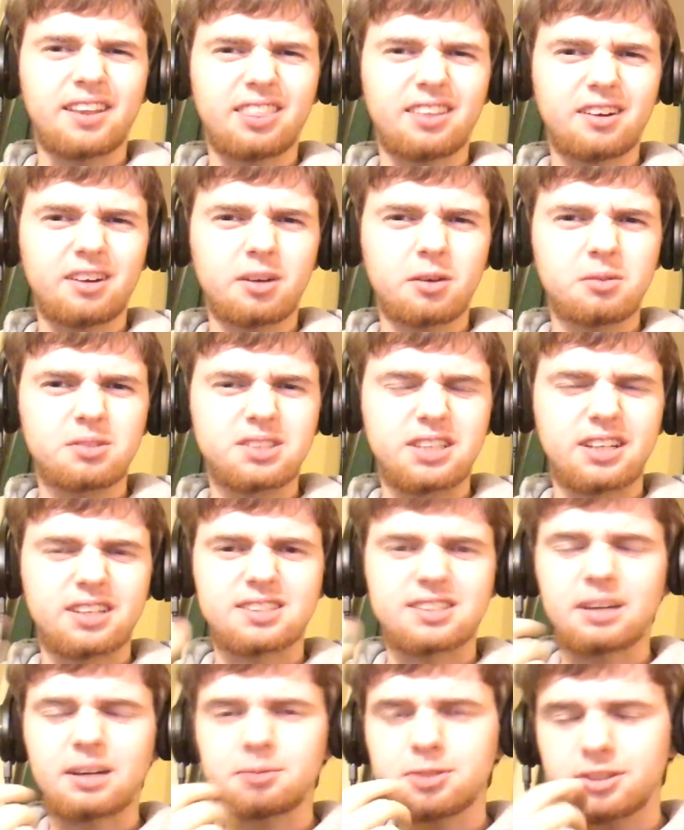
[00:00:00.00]
of thought I was the
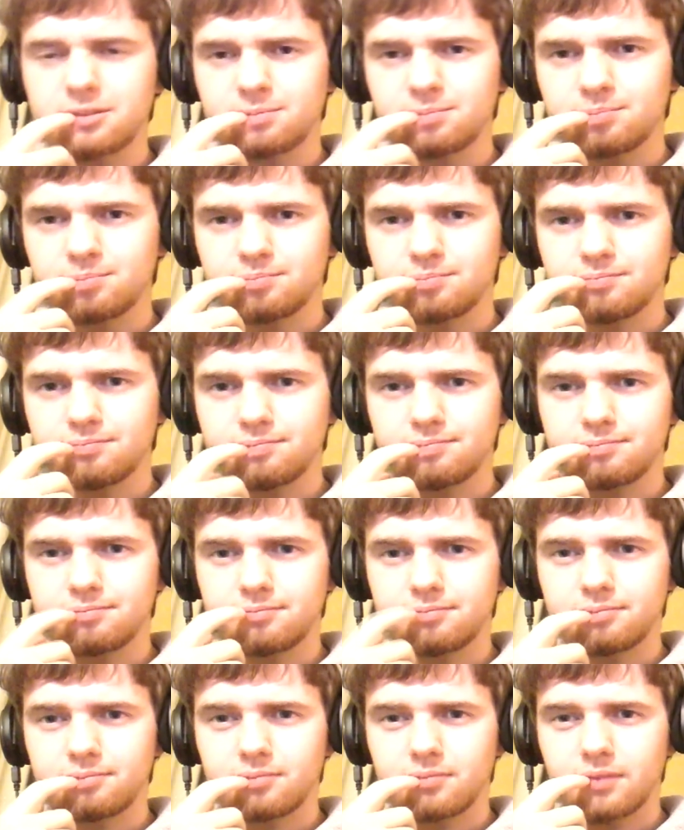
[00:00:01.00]
exception,
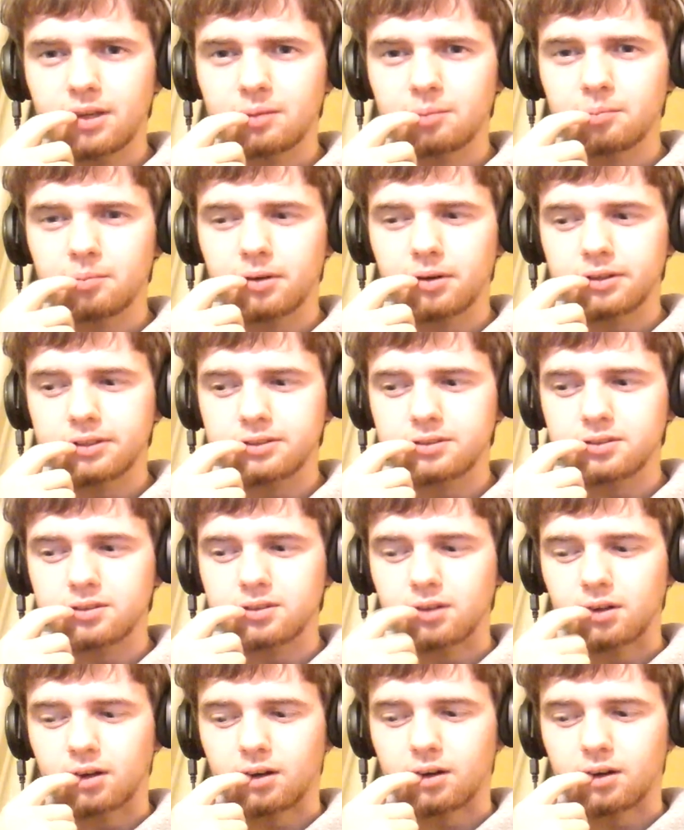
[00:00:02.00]
but